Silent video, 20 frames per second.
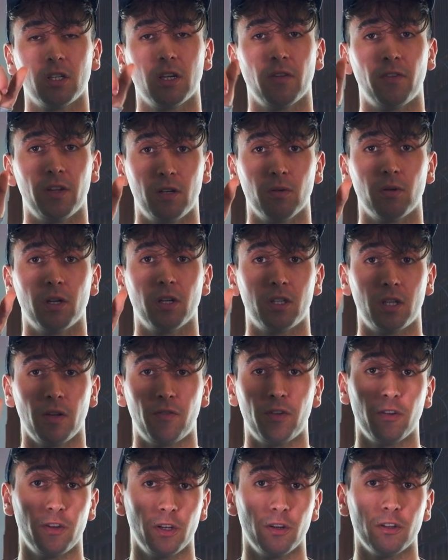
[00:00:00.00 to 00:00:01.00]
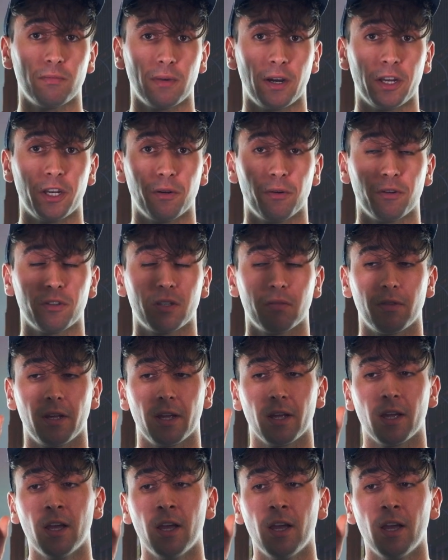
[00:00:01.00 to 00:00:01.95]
if you use manual or something,